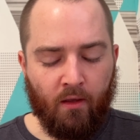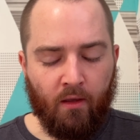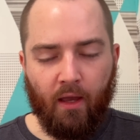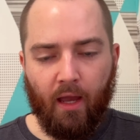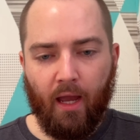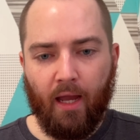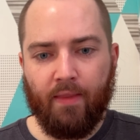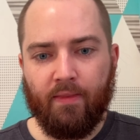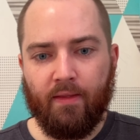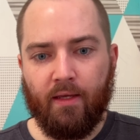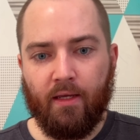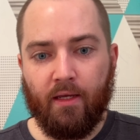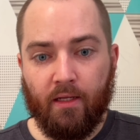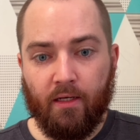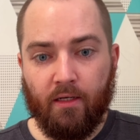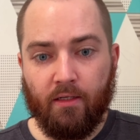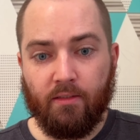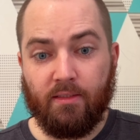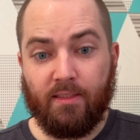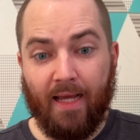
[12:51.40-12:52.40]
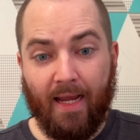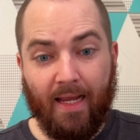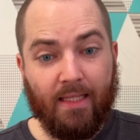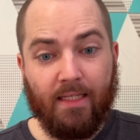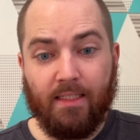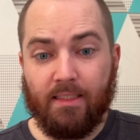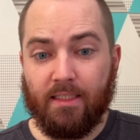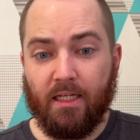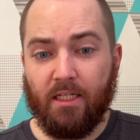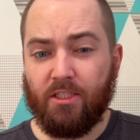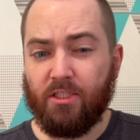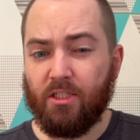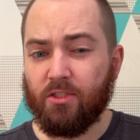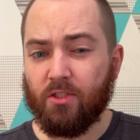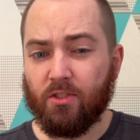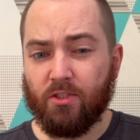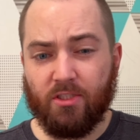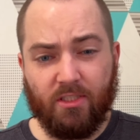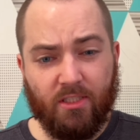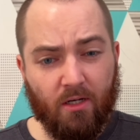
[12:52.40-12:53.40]
And then daily teachings
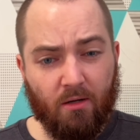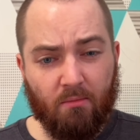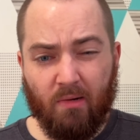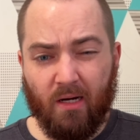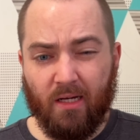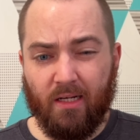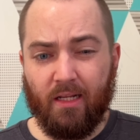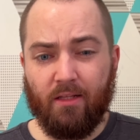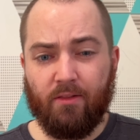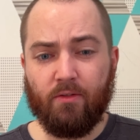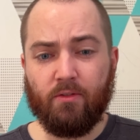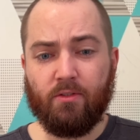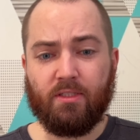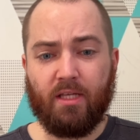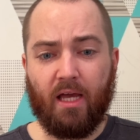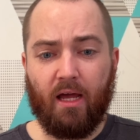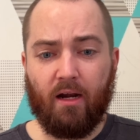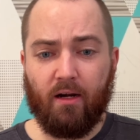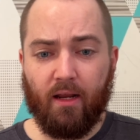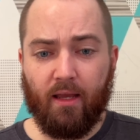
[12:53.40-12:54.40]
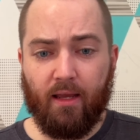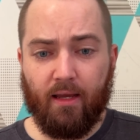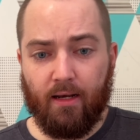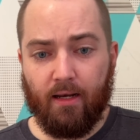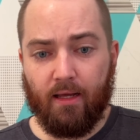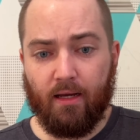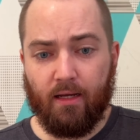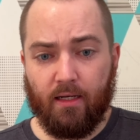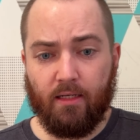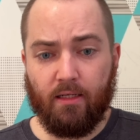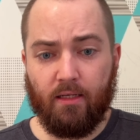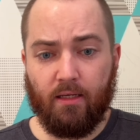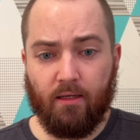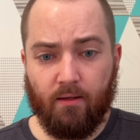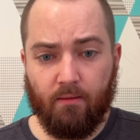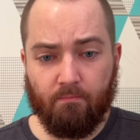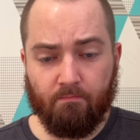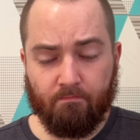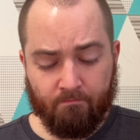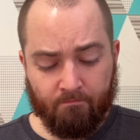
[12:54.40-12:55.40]
are still Monday through Saturday at 9 a.m.